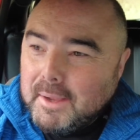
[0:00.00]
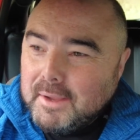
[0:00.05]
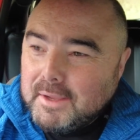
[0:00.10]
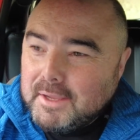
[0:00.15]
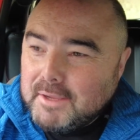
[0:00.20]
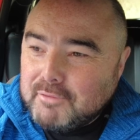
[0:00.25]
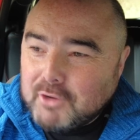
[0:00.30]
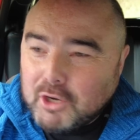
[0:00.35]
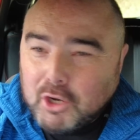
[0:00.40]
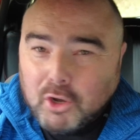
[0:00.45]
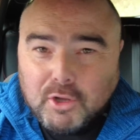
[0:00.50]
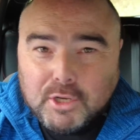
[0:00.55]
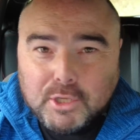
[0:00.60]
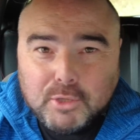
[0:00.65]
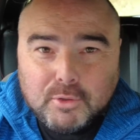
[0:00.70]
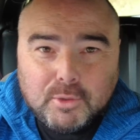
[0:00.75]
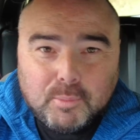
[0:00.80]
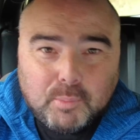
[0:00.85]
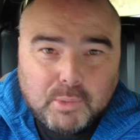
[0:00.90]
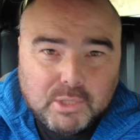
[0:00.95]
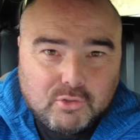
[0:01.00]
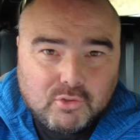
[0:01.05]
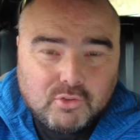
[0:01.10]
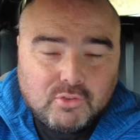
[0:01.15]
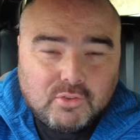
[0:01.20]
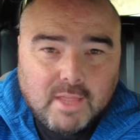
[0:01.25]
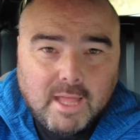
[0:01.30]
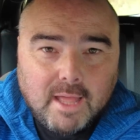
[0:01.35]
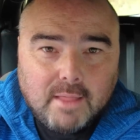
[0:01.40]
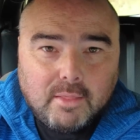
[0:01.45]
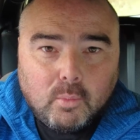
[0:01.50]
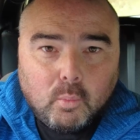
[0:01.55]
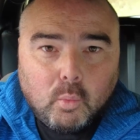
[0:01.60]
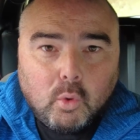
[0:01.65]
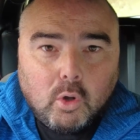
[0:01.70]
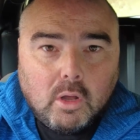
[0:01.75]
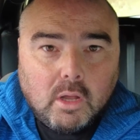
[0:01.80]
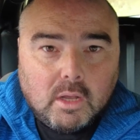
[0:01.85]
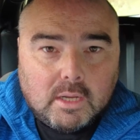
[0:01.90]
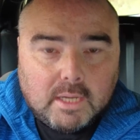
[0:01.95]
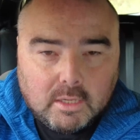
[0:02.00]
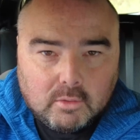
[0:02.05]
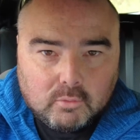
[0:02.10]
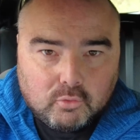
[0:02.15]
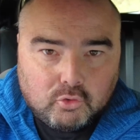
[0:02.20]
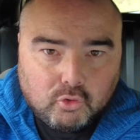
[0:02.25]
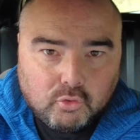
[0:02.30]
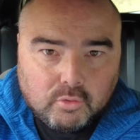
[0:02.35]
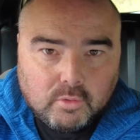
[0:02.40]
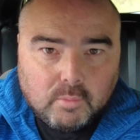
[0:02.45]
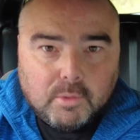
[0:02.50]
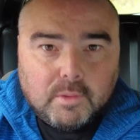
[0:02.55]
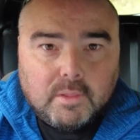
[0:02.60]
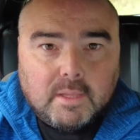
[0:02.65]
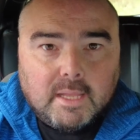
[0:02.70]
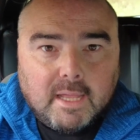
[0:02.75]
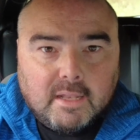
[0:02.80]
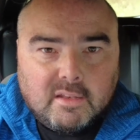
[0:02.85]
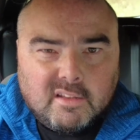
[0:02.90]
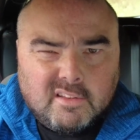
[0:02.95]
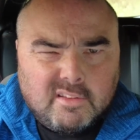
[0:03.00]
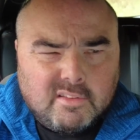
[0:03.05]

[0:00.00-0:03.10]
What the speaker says: If I got any other pictures there that work, I'll show them at the end.